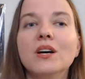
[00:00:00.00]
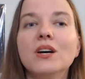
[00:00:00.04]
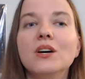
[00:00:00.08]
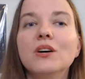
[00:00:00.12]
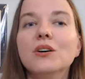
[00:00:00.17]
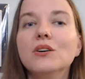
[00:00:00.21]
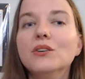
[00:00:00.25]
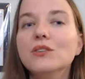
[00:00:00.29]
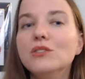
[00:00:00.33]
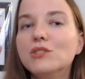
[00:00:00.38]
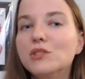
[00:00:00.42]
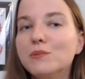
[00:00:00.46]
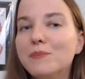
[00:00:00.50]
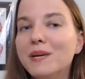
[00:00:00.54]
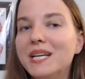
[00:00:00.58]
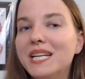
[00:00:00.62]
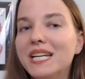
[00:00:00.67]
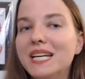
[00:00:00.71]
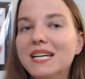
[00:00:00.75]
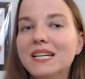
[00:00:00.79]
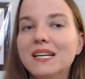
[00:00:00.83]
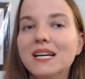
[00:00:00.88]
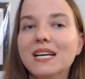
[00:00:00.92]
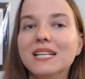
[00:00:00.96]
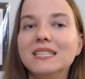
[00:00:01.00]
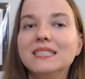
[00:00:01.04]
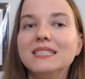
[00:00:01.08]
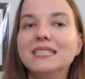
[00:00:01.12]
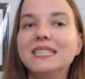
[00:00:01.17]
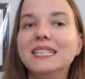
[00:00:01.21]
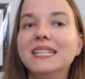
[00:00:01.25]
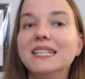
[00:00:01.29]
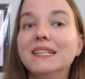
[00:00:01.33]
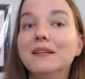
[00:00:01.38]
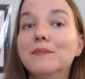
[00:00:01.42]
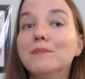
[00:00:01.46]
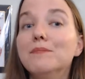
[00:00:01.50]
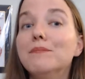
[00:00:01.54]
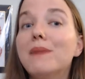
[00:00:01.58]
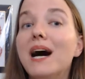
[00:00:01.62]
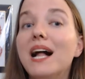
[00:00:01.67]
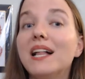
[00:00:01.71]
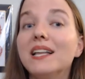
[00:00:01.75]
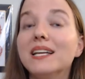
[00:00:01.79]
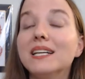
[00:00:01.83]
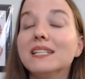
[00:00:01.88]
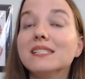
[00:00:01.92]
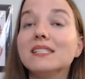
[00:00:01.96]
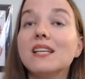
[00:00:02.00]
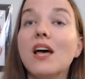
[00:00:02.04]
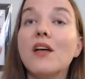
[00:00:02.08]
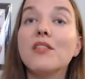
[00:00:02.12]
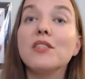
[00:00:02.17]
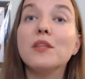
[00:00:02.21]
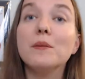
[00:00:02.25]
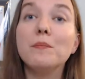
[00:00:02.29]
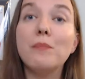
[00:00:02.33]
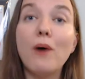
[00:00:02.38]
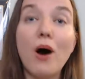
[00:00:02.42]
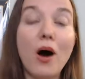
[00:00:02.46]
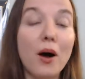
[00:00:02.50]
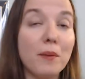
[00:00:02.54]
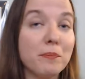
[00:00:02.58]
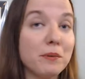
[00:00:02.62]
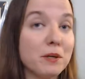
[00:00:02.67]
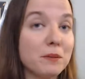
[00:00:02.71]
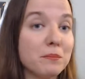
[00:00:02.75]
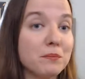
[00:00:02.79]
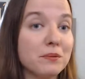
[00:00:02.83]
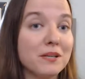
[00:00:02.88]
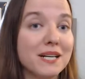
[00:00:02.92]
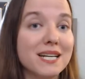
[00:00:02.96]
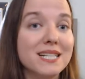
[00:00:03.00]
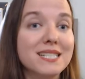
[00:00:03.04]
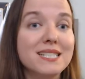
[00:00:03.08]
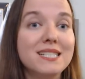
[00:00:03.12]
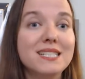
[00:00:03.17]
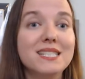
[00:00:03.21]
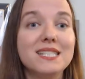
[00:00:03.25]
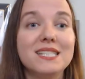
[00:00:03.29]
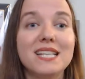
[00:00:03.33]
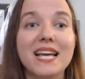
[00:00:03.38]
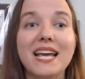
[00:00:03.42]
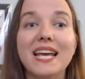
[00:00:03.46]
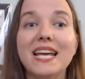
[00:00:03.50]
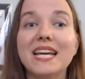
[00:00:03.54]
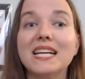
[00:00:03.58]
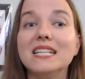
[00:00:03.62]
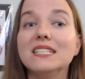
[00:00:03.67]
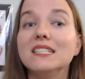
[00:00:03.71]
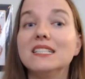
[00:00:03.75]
Usman T. Malik's The Pauper Prince and